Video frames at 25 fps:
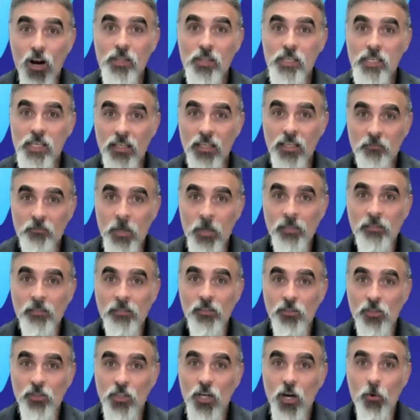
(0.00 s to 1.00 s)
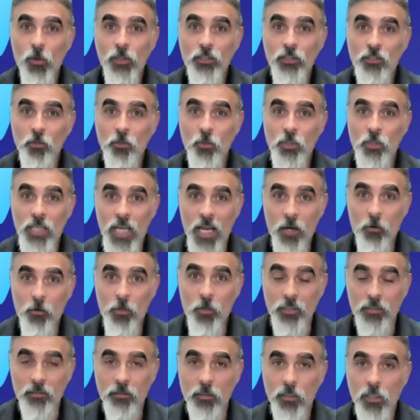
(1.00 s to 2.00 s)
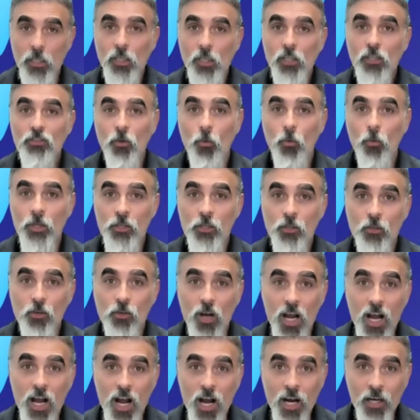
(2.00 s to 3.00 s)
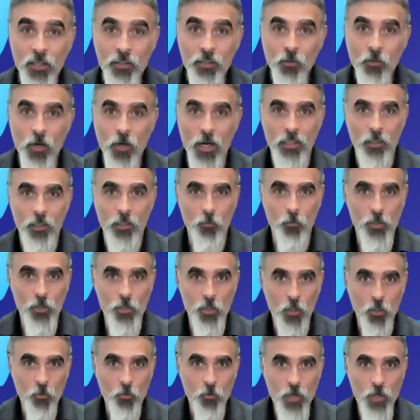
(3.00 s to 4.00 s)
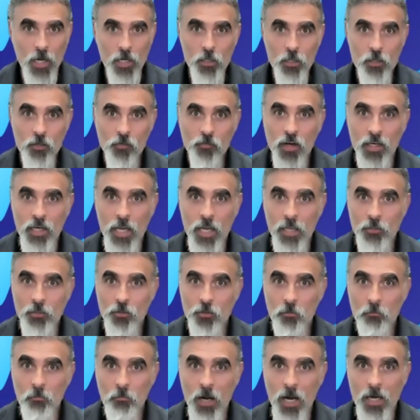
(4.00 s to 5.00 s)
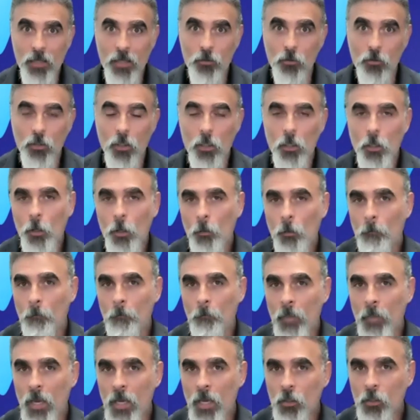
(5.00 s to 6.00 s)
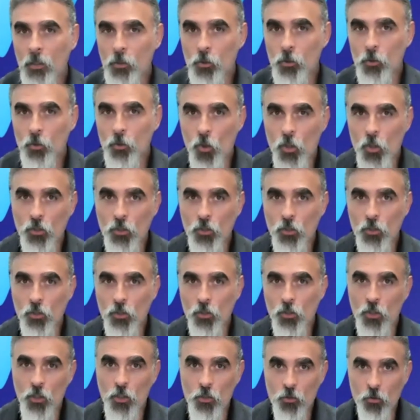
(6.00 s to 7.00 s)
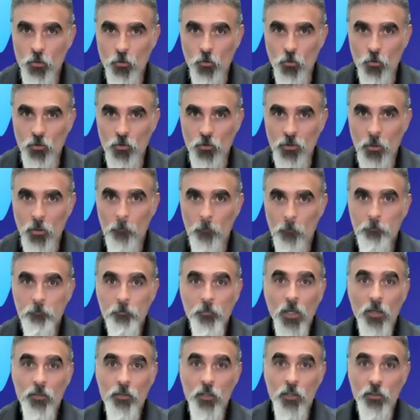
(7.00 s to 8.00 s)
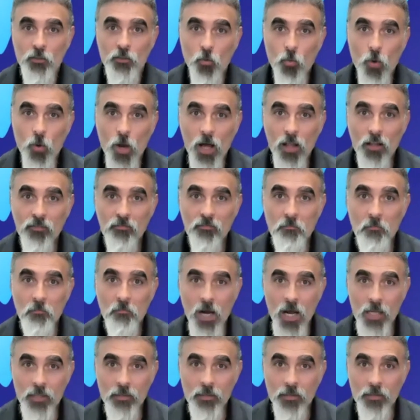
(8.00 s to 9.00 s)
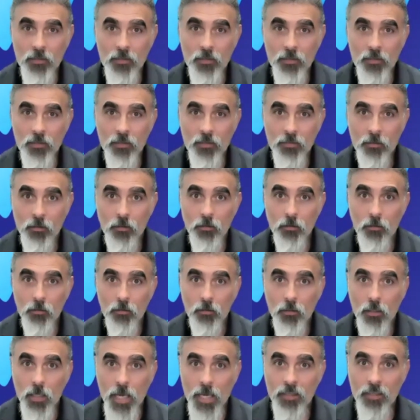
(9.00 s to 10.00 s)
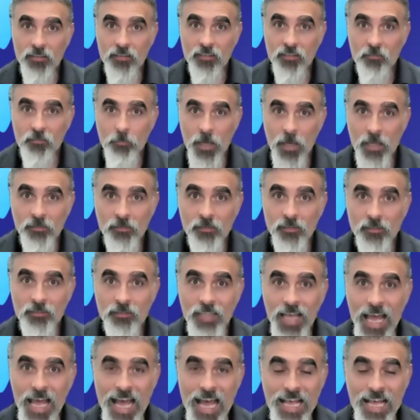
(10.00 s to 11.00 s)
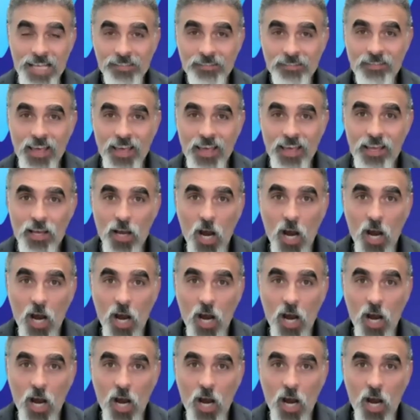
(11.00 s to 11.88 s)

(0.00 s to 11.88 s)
are the expenses you're going to inherit. So when you're underwriting, when you're creating your financial model, make sure to use the 12-month expenses as they